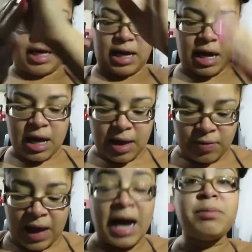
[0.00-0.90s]
like,
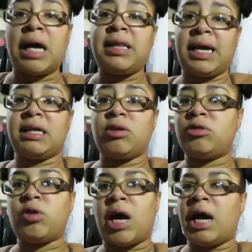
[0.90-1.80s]
I, I, like I
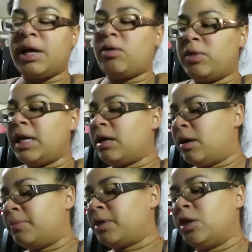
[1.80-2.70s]
told you, I only
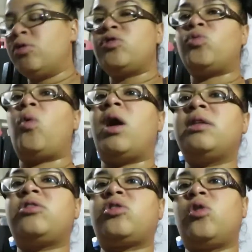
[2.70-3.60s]
um use
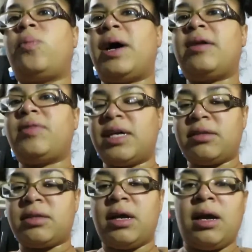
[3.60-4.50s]
one scoop out of
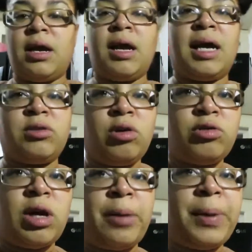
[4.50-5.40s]
this. And I told you, I